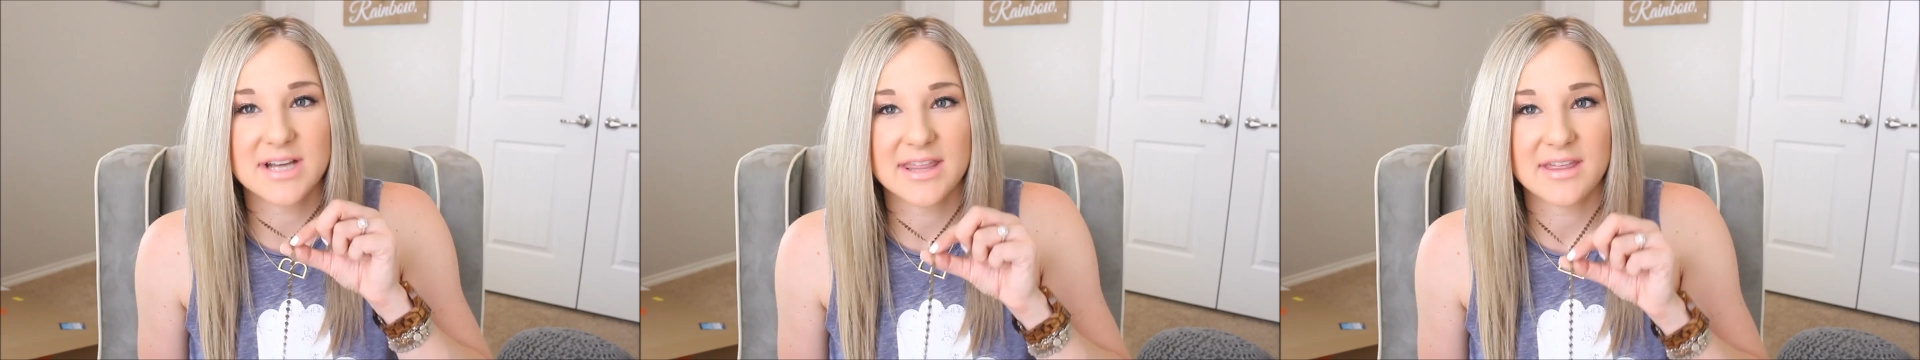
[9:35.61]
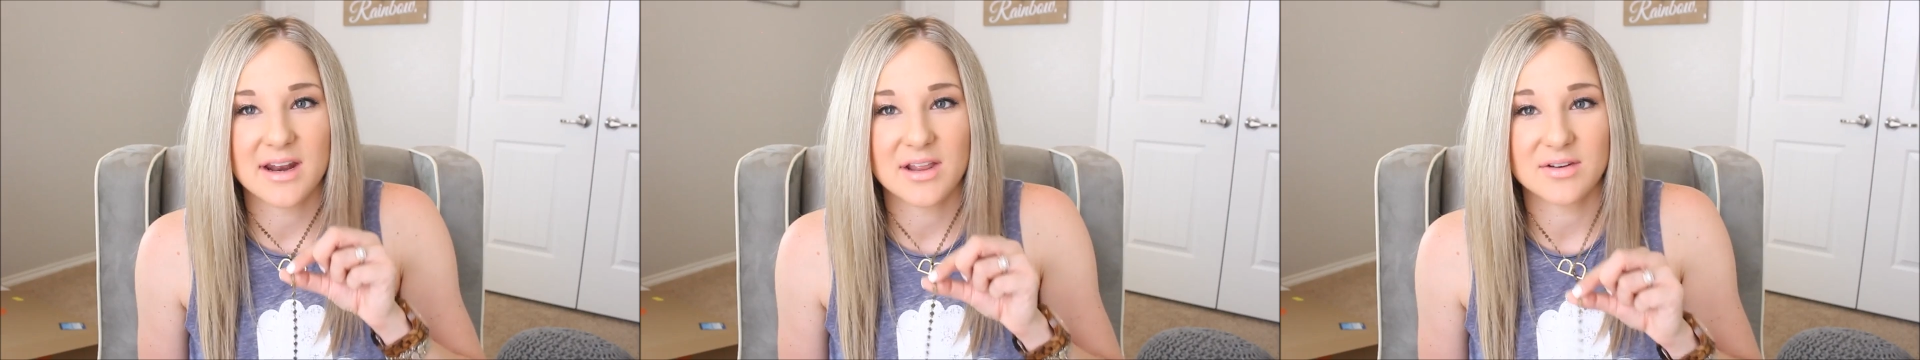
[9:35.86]

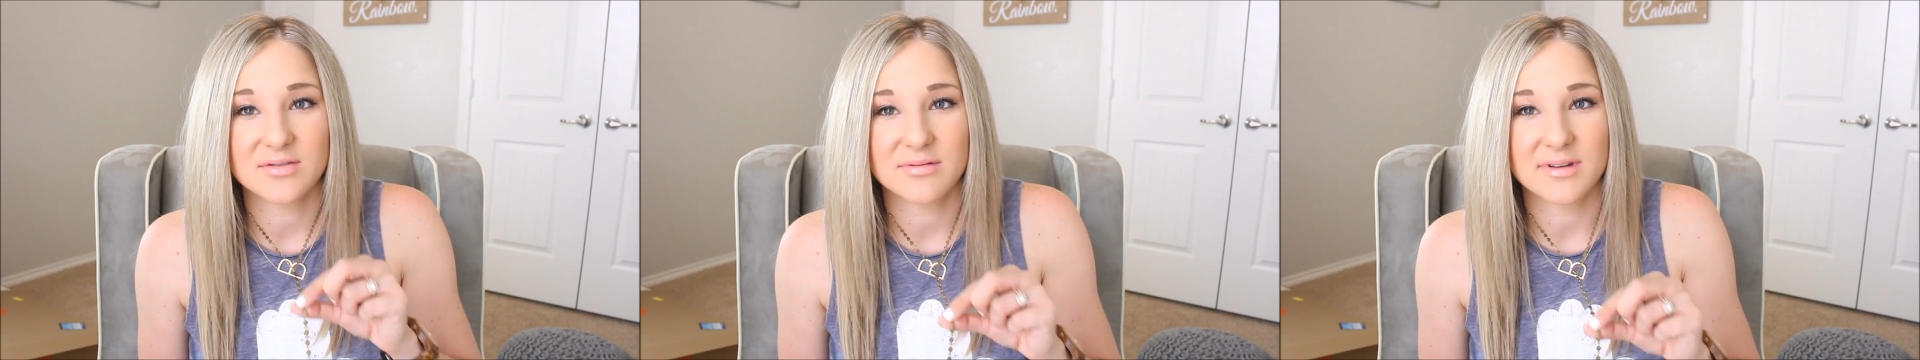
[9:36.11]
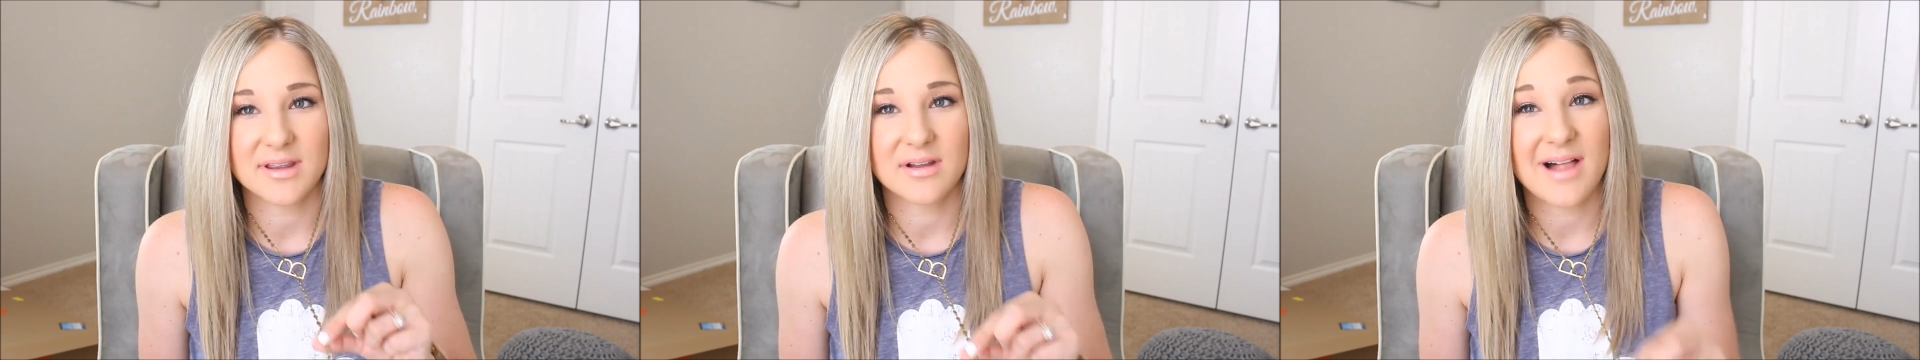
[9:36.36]
I thought it looked
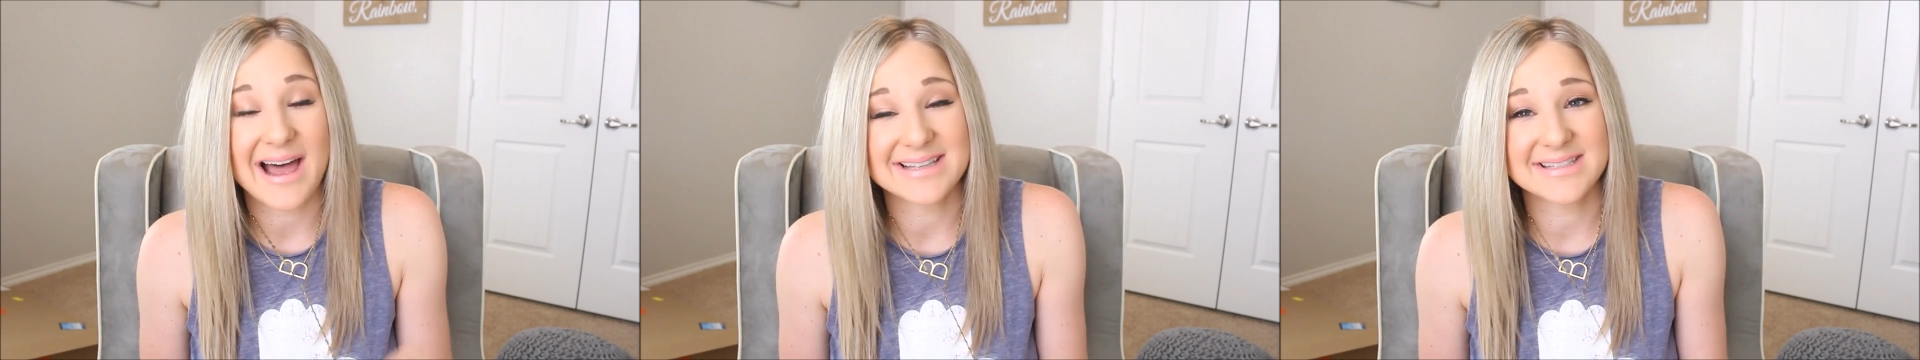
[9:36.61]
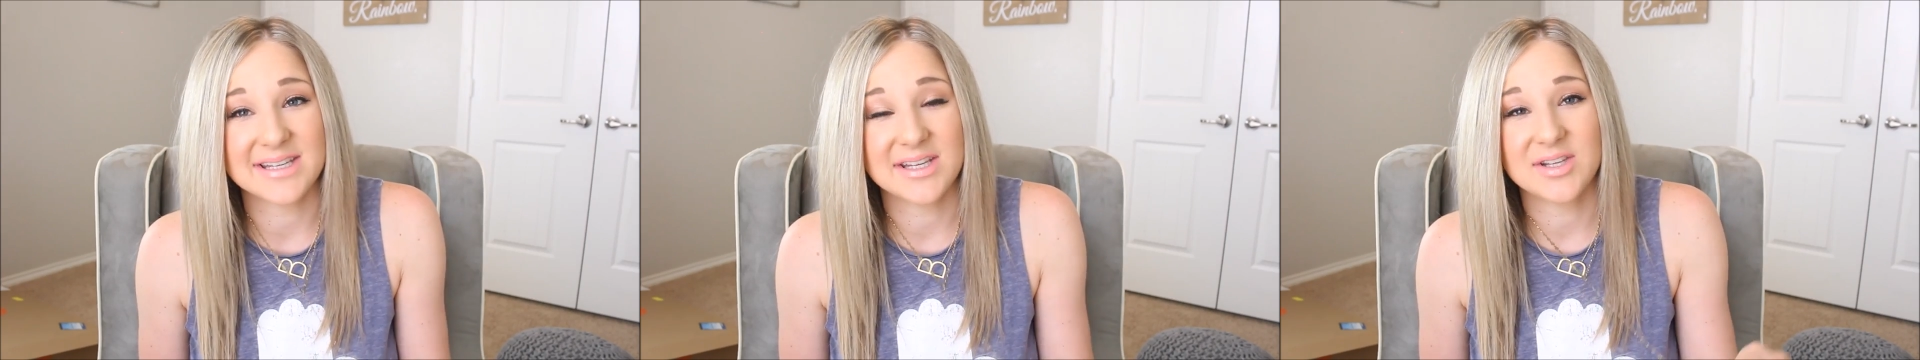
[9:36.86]
really
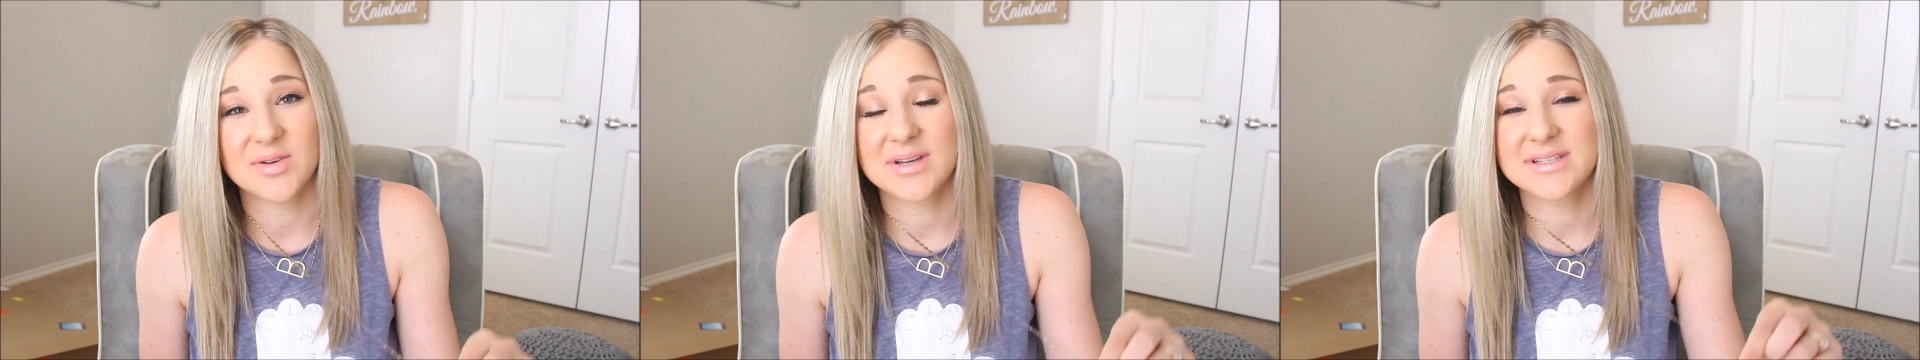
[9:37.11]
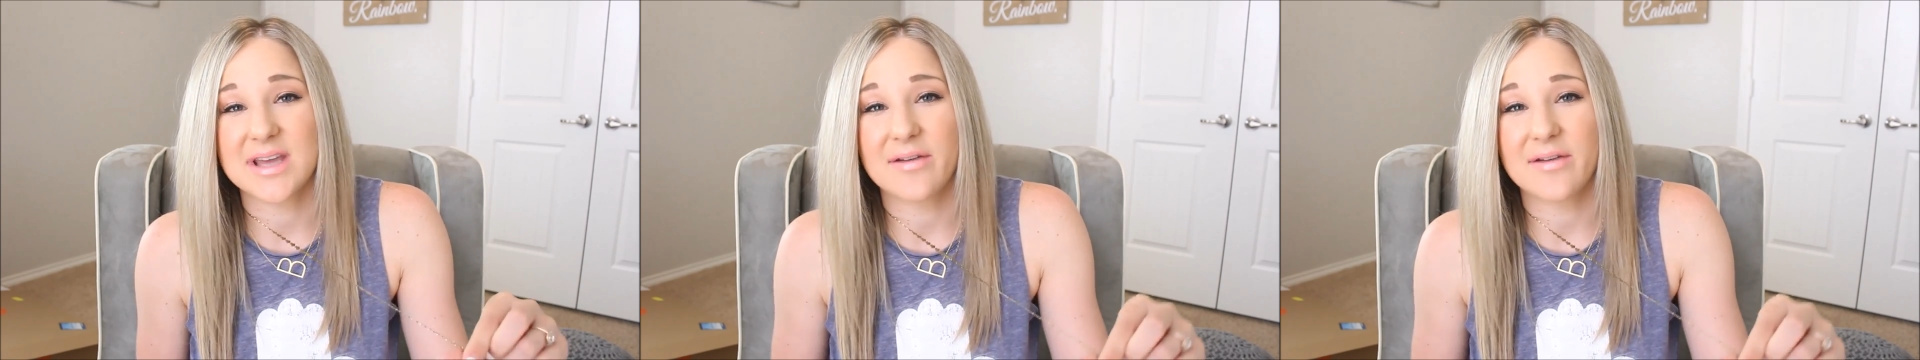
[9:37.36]
classy. You could